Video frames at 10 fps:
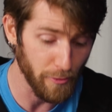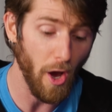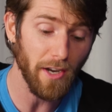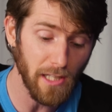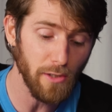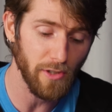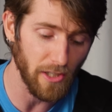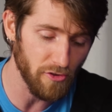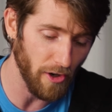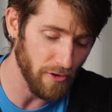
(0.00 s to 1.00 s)
or not including
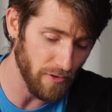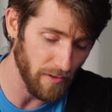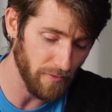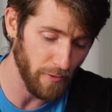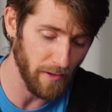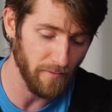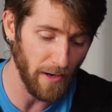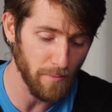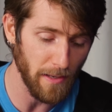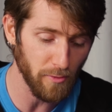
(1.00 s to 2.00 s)
a charger is for
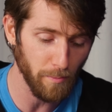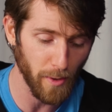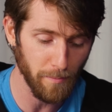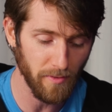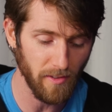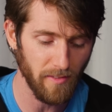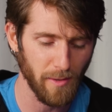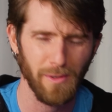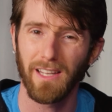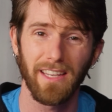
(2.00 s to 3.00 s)
environmental purposes?
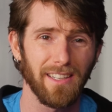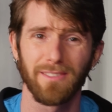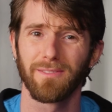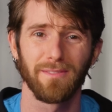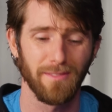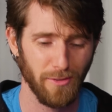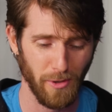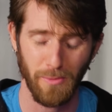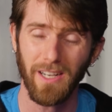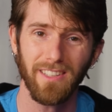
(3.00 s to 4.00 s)
They were like,
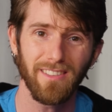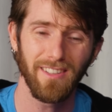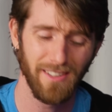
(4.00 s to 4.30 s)
sorry, what?